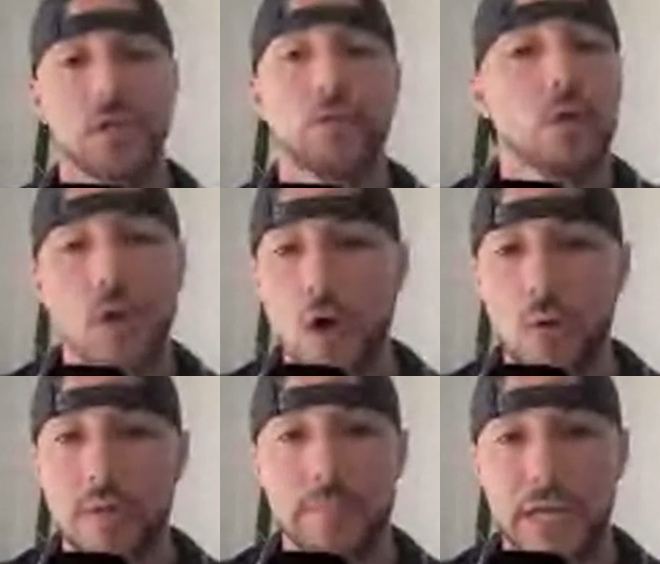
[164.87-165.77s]
You can
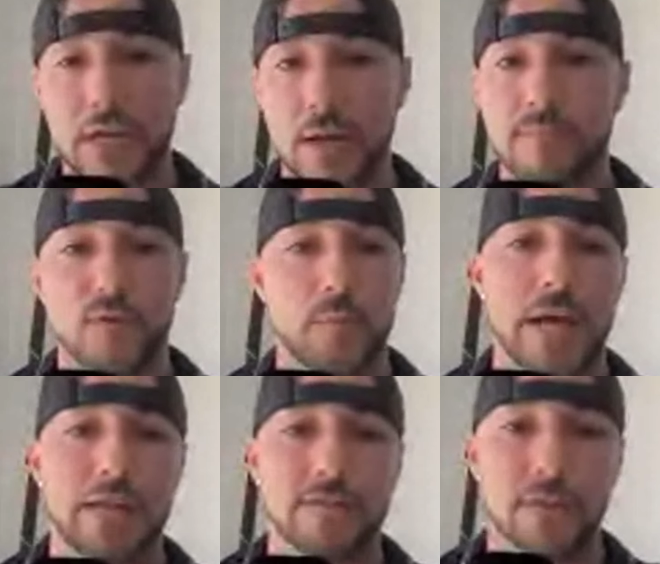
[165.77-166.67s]
go and pick it up for
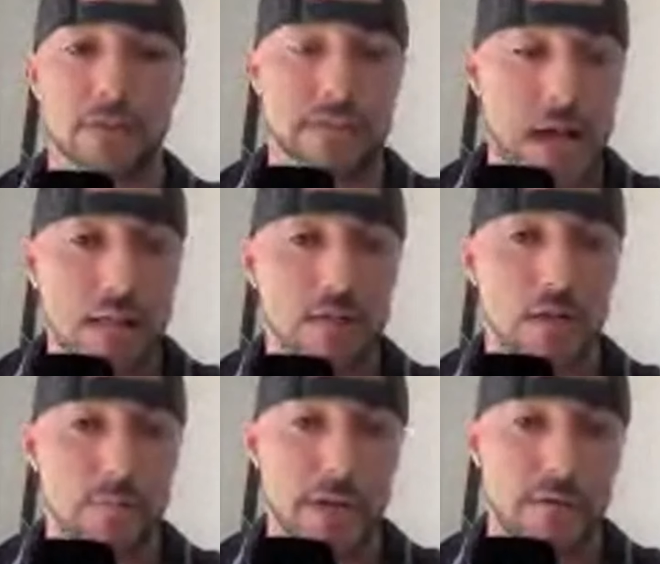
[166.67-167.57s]
pennies on the
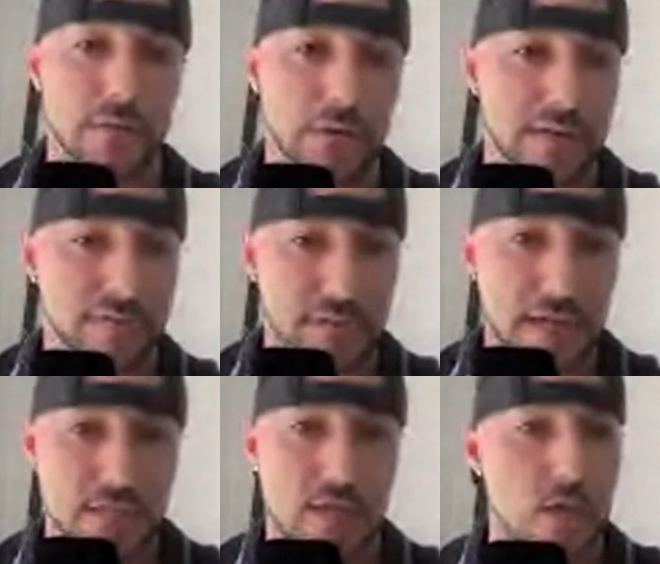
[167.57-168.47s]
dollar compared to the United
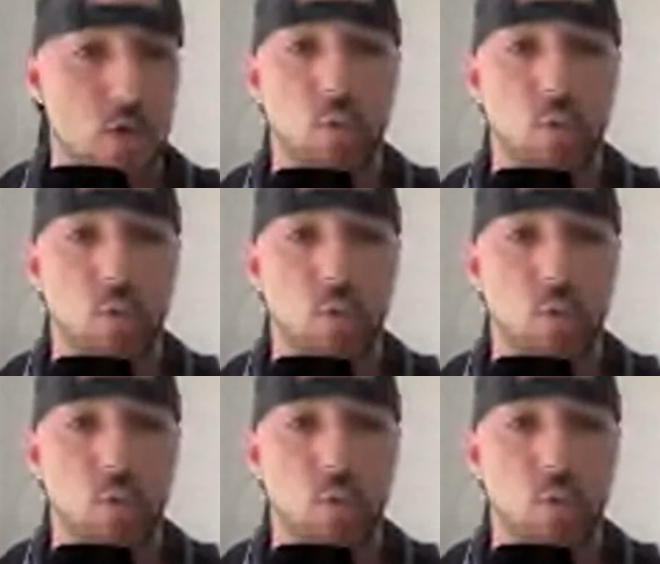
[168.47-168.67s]
States.